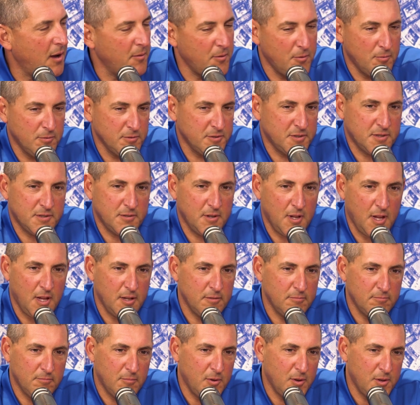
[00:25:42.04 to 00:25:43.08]
I mean,
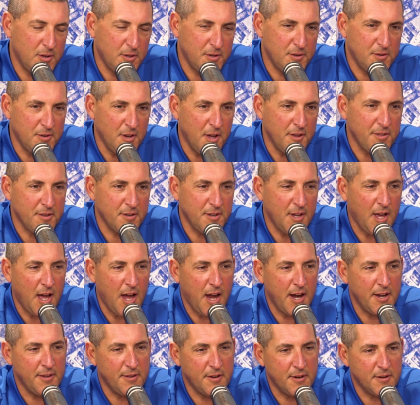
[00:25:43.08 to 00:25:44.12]
nothing to
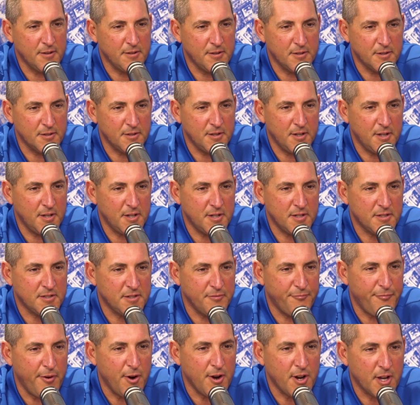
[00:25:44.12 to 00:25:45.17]
hide there. It's
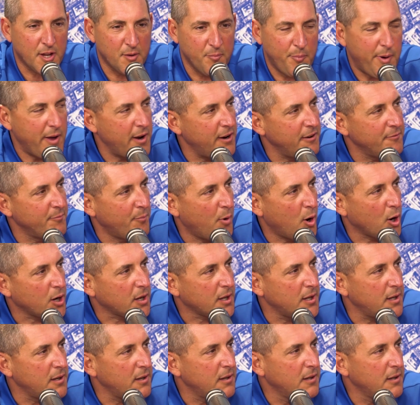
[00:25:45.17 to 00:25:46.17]
a very competitive market.